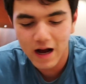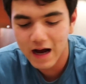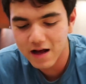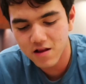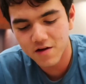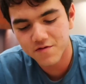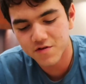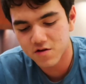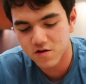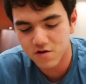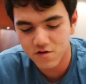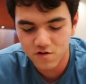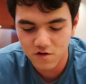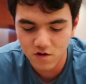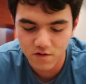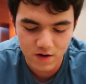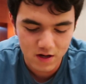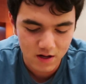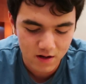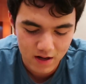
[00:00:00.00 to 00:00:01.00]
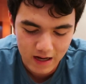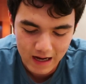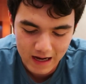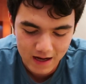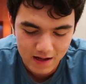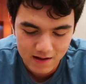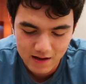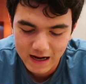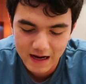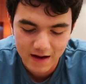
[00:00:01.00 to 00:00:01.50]
I love Nadir Servant,
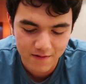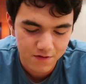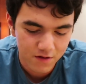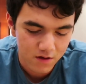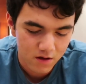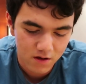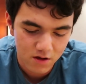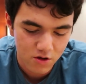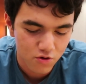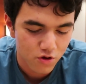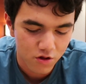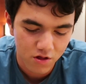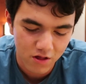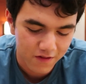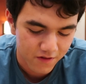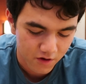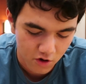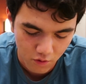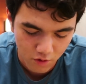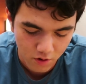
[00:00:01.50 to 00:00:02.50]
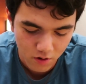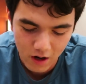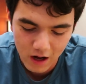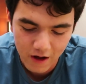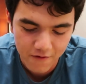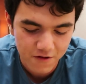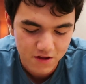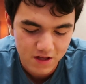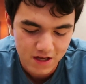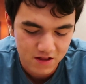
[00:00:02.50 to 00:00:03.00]
and I have you just send the Brewer
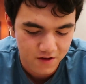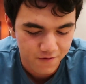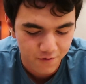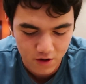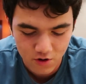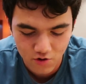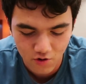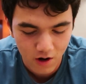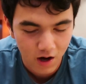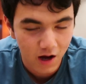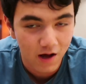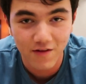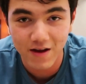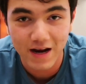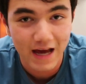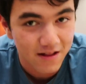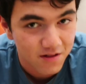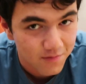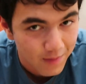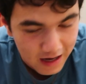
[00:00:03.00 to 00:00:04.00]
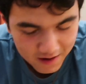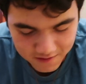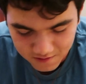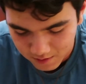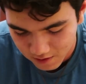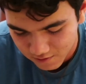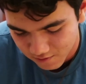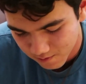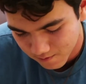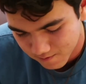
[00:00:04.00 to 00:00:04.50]
off it to get the free draw and then add the
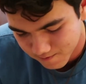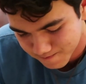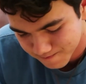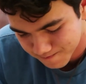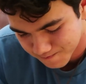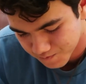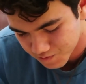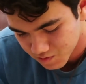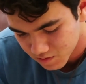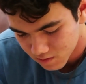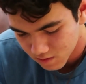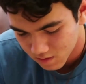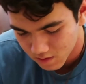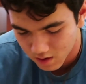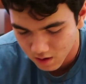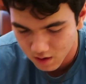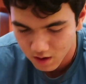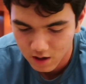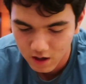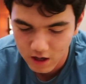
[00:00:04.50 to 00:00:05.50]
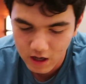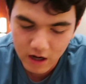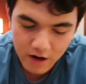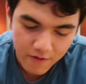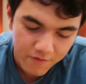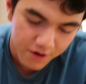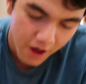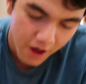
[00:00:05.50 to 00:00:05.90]
Maximus. For